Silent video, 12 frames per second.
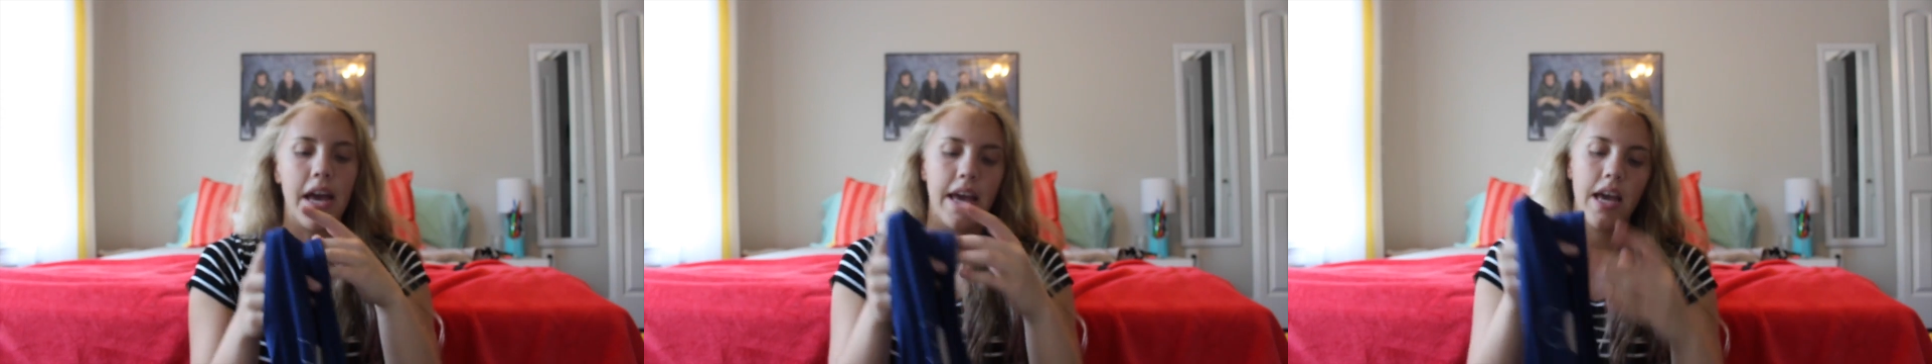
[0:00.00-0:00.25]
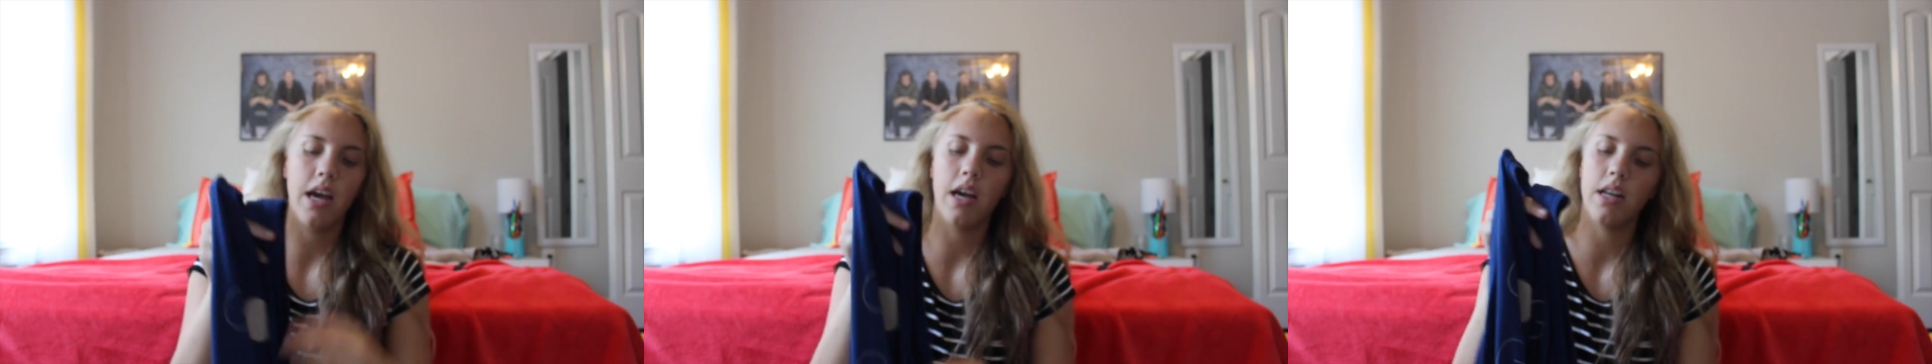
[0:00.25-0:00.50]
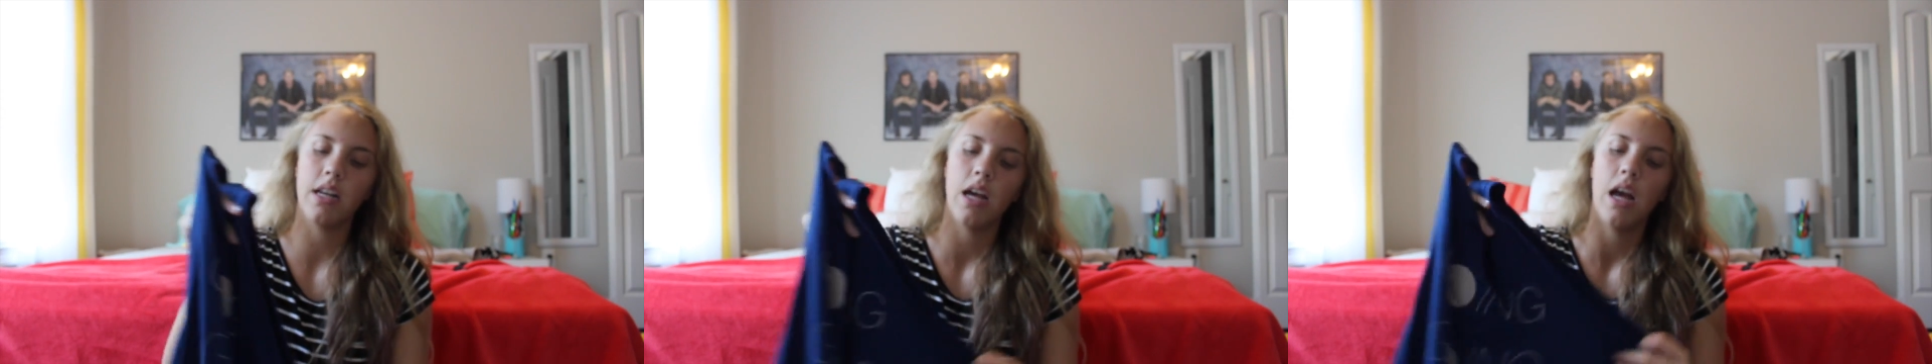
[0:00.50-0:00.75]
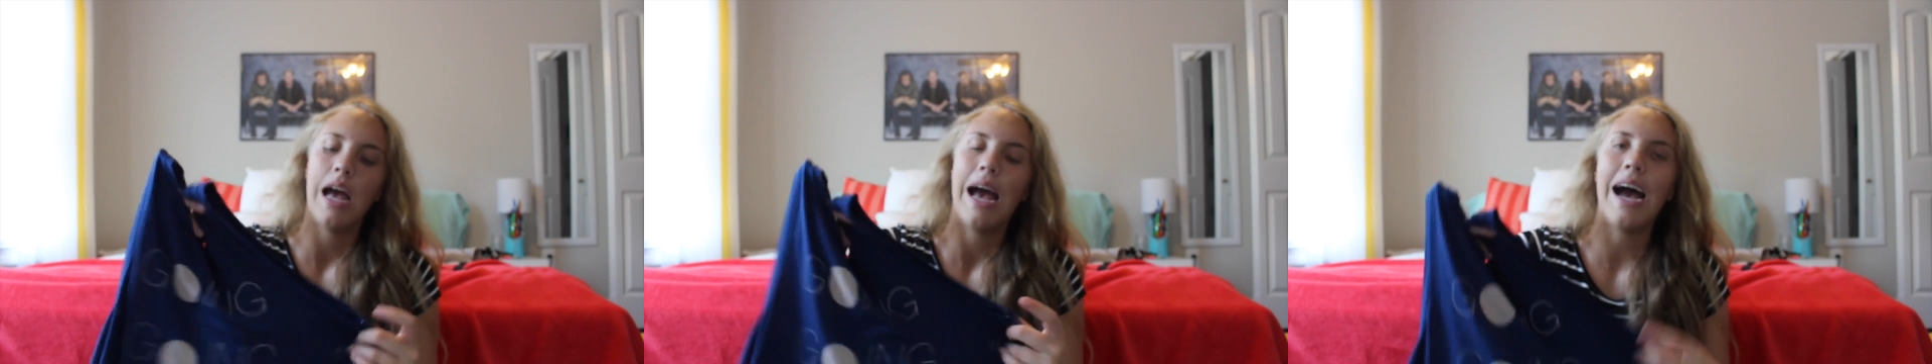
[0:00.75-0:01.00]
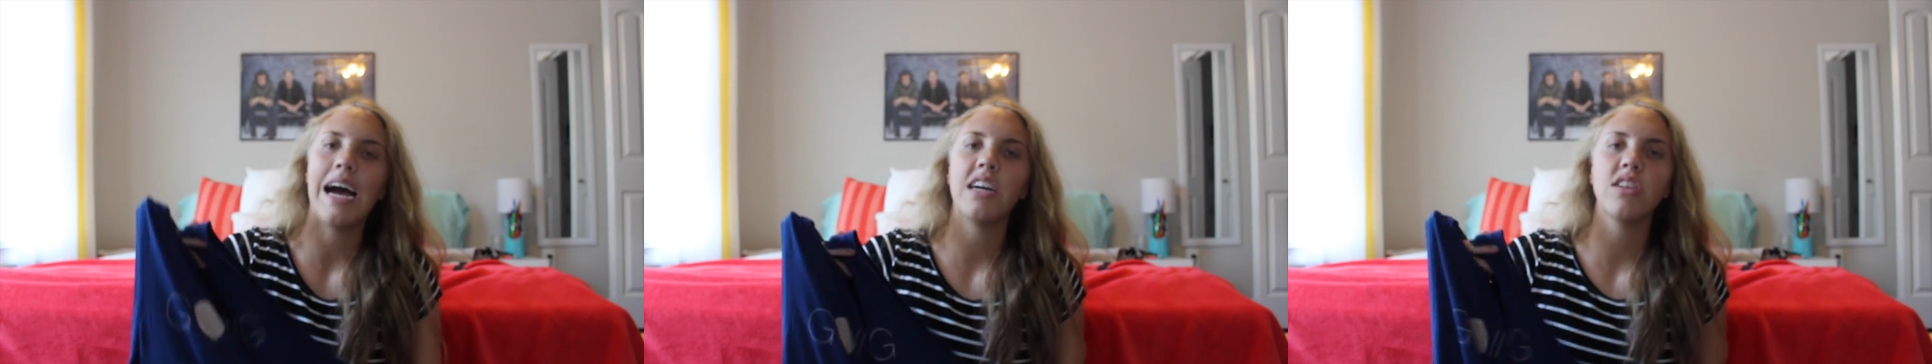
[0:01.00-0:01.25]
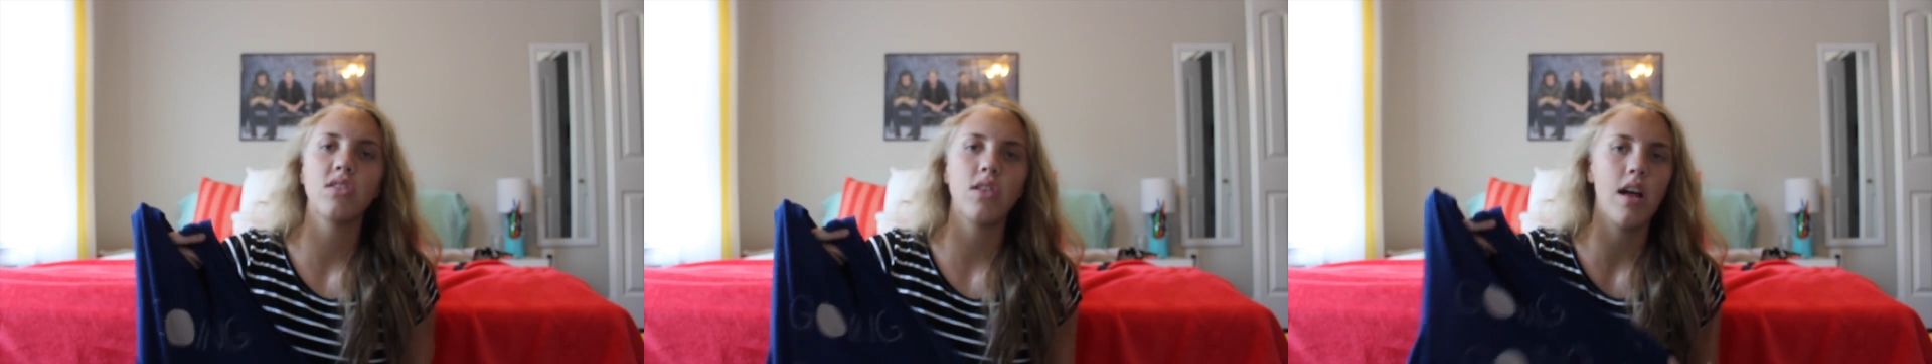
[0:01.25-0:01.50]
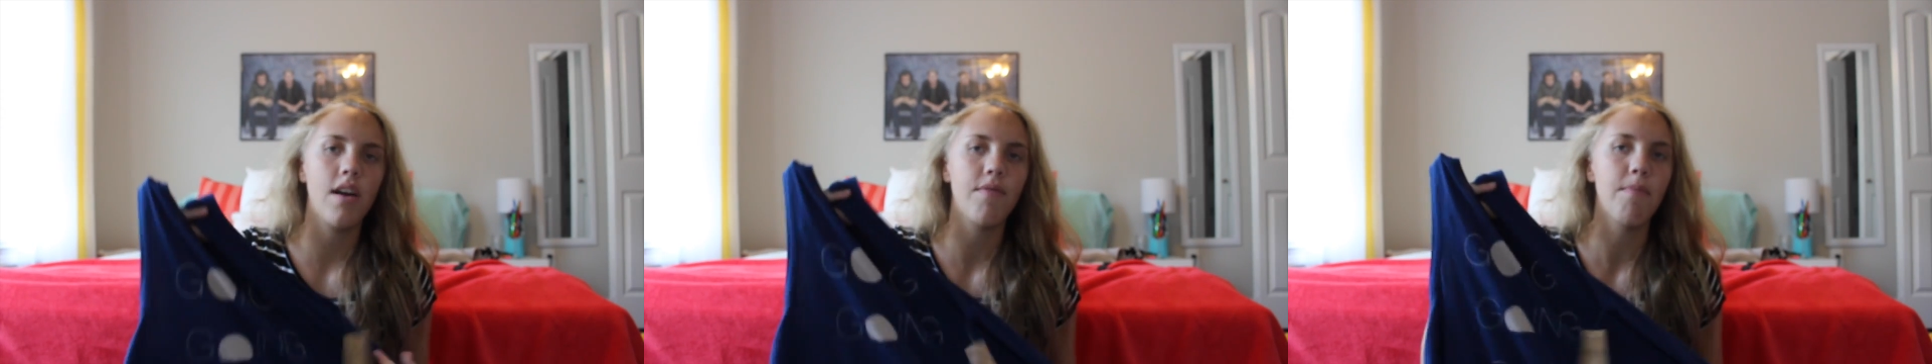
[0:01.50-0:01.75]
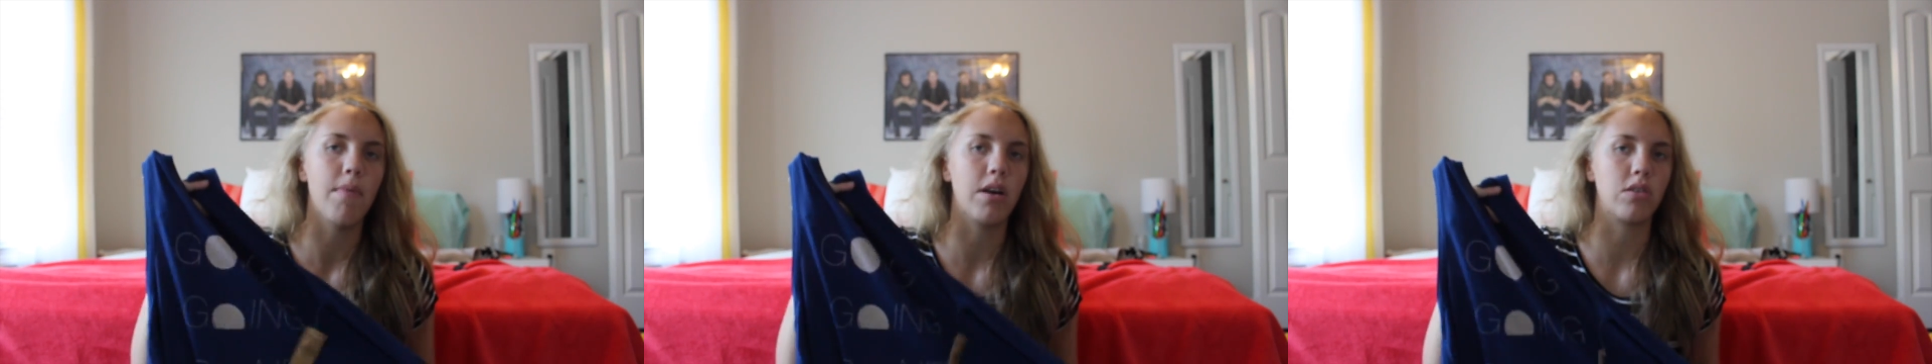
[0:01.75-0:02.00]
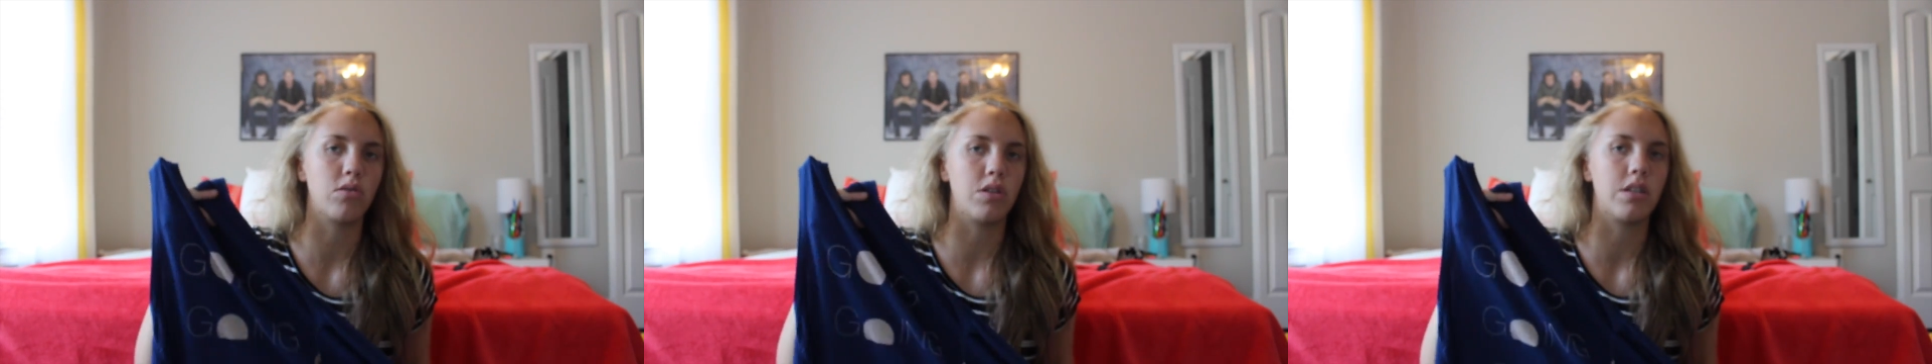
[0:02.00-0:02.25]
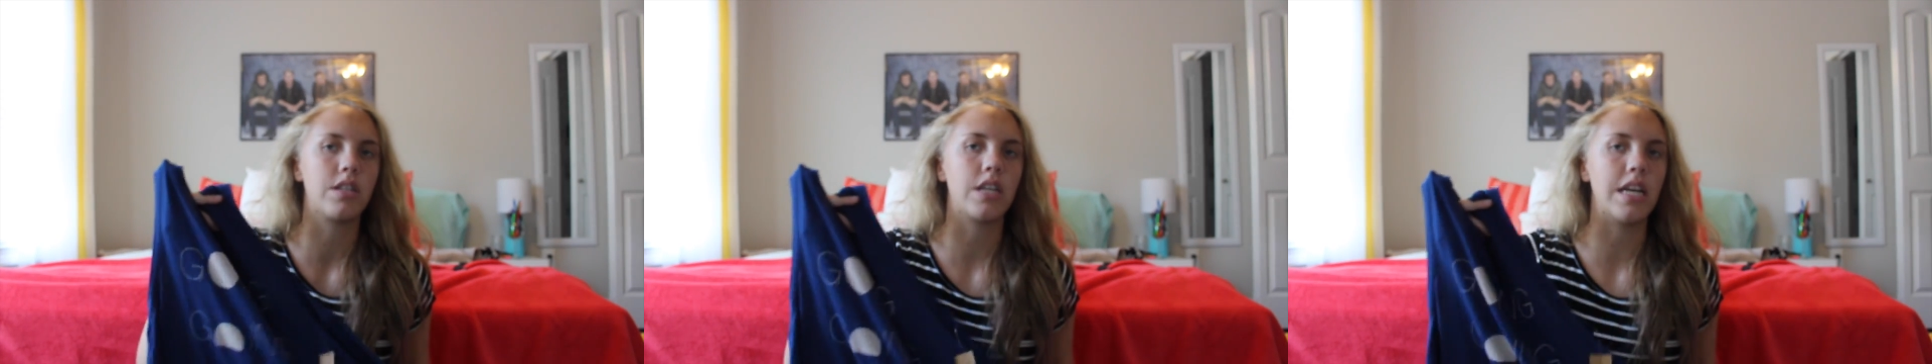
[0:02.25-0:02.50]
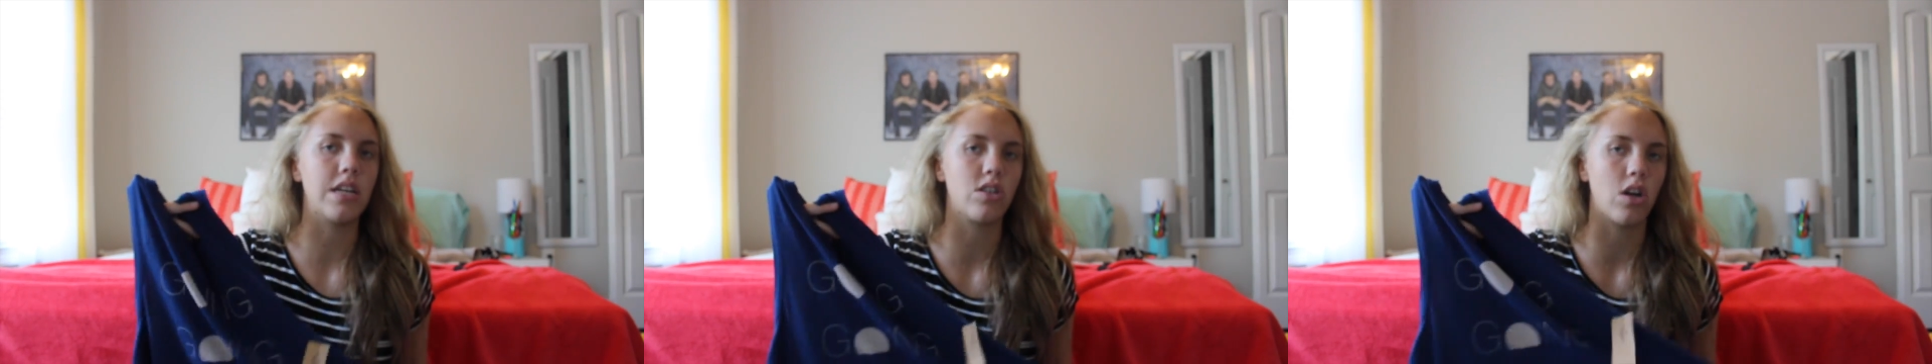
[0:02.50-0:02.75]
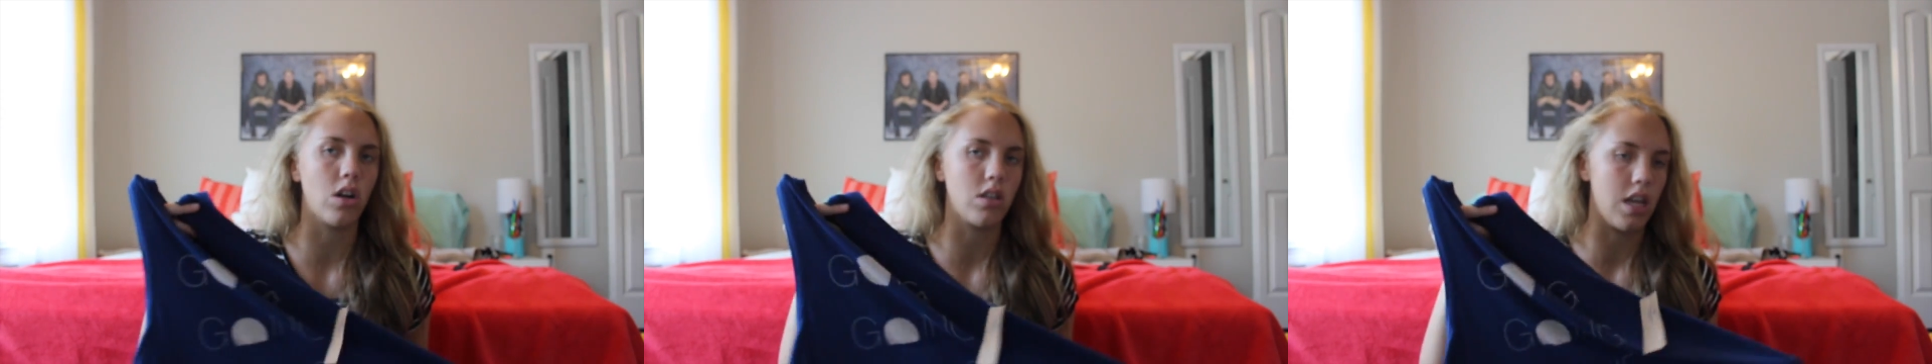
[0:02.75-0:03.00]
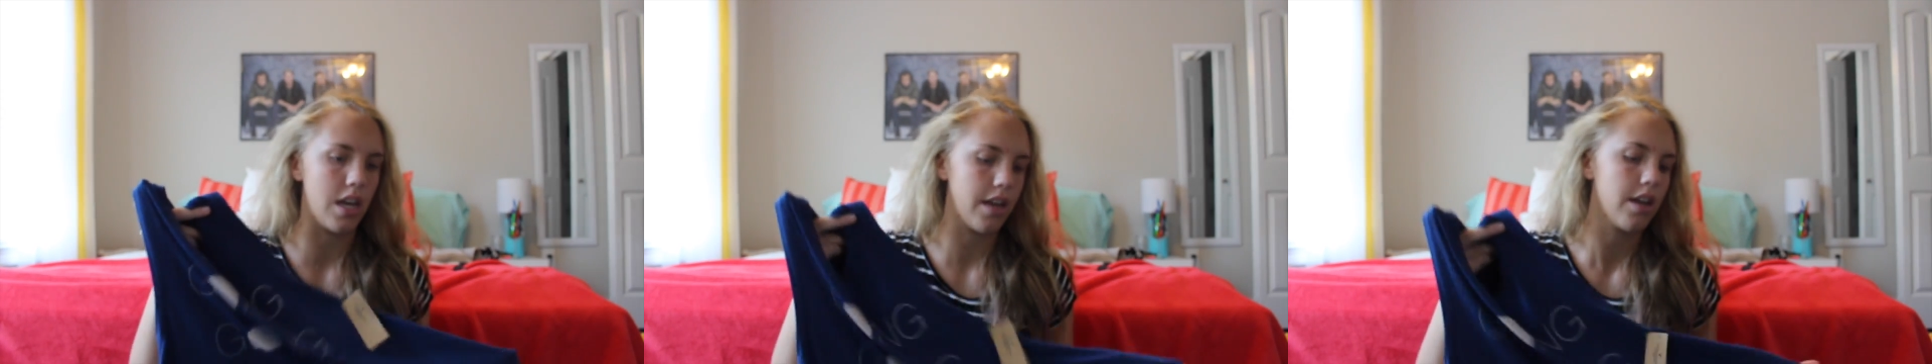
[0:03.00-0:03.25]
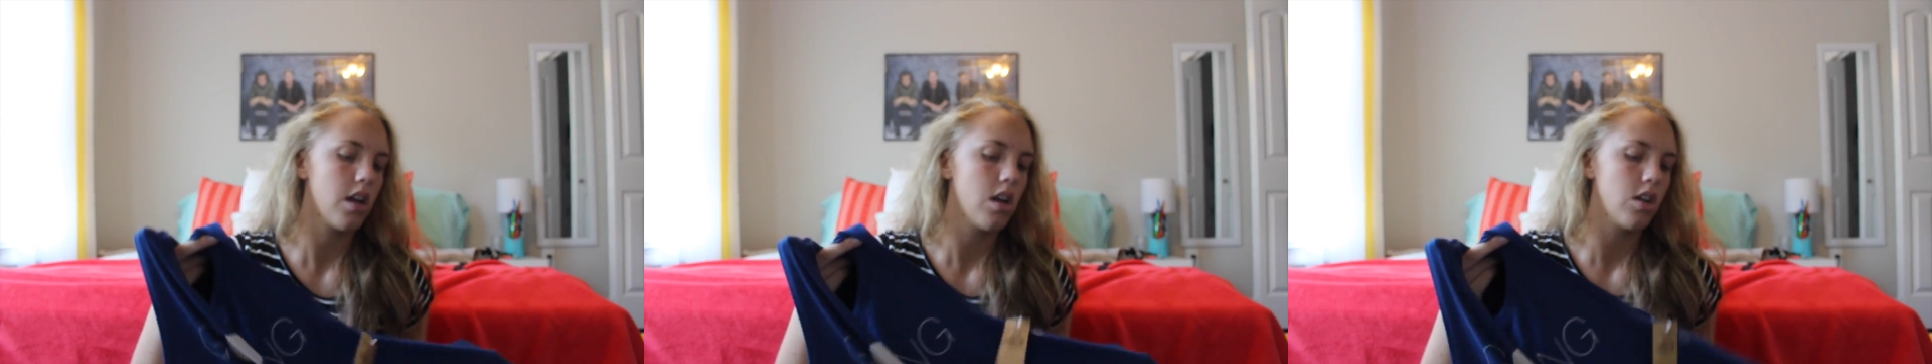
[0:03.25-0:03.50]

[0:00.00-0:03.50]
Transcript: And I just love muscle t-shirts, like